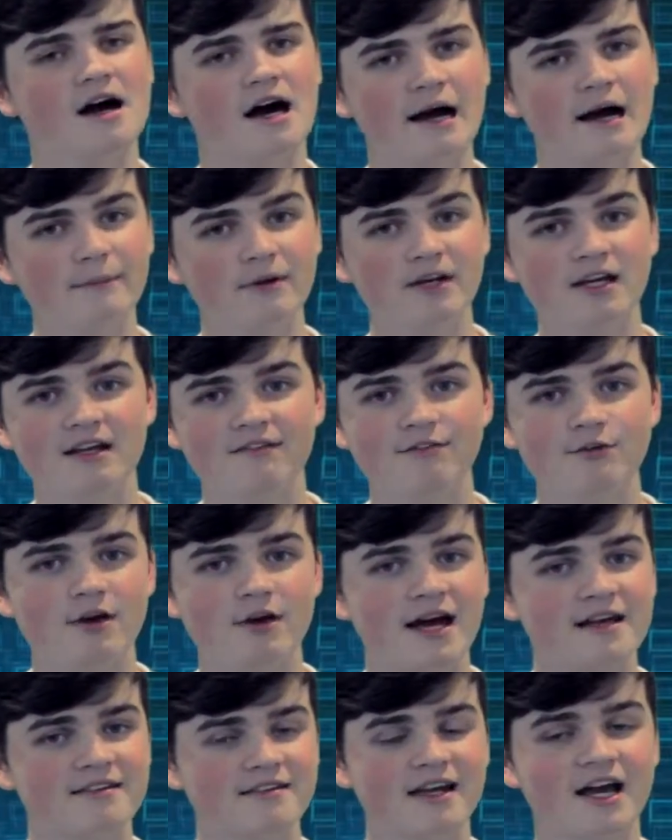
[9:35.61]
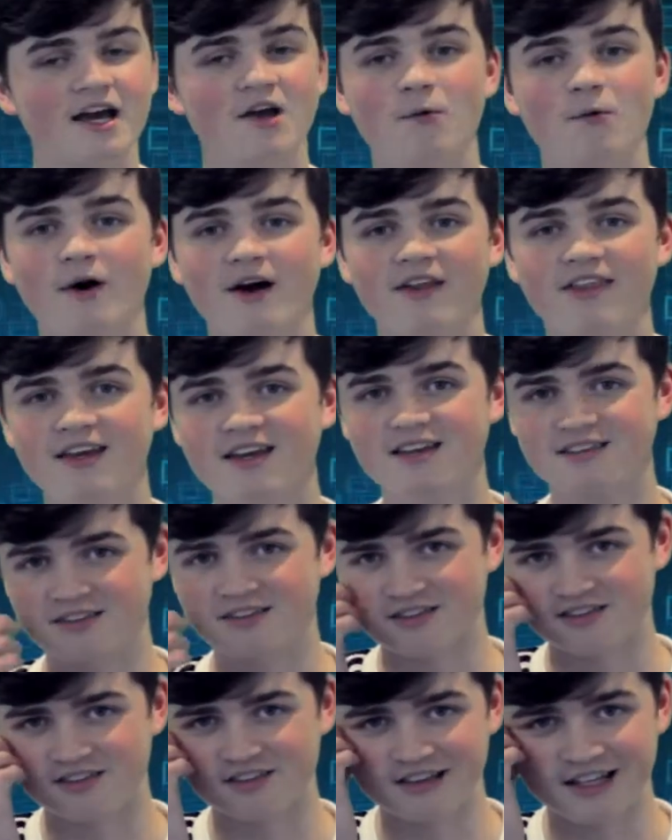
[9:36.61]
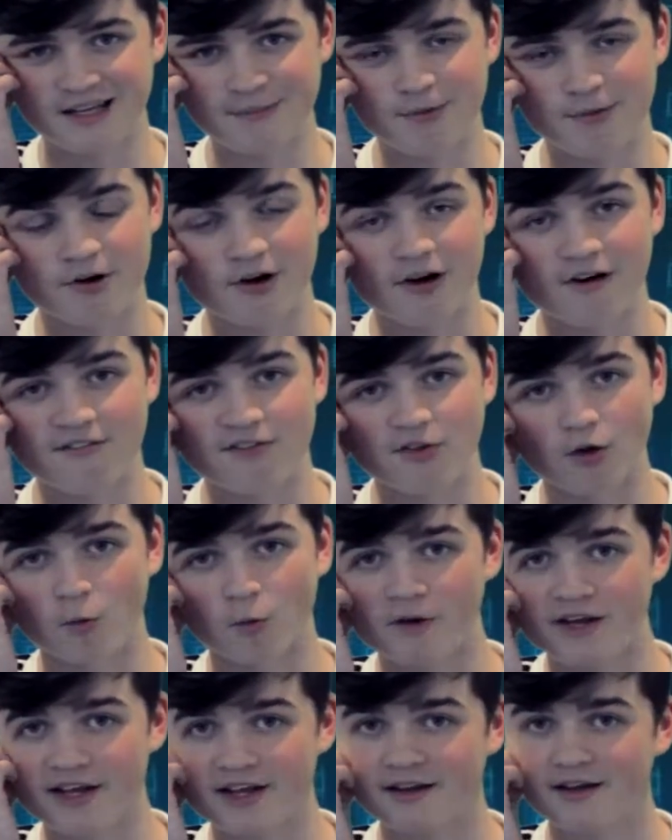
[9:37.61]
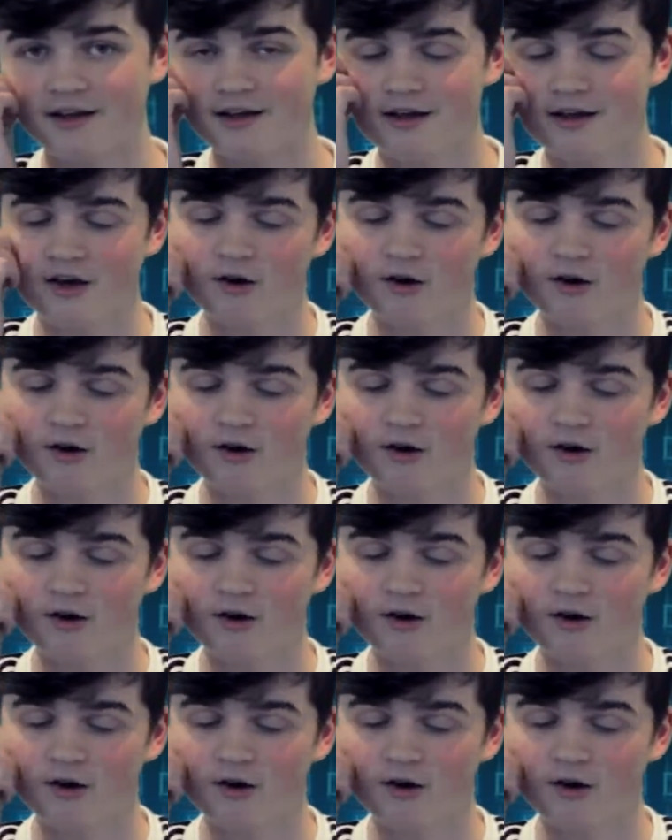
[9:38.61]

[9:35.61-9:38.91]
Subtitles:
I'm going to give you guys a guy who I think is the sleeper of the week.